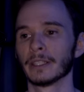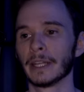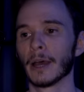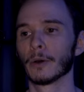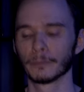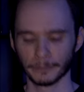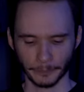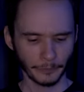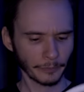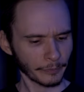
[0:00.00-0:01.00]
Now,
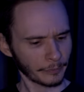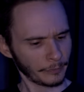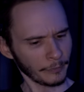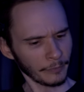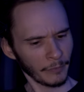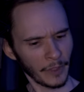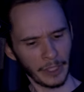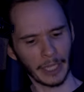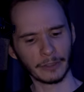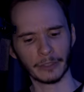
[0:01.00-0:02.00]

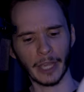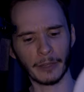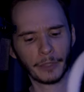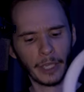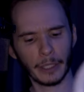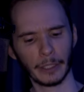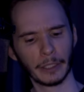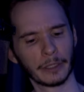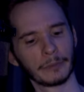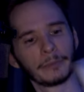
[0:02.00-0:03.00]
yeah, it does have
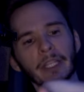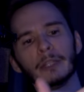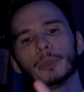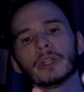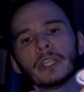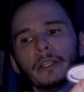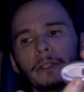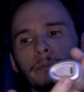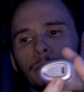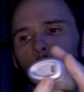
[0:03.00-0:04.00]
a input
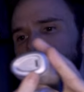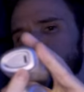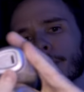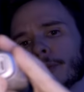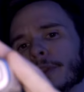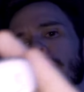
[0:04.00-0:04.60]
here We'll just go through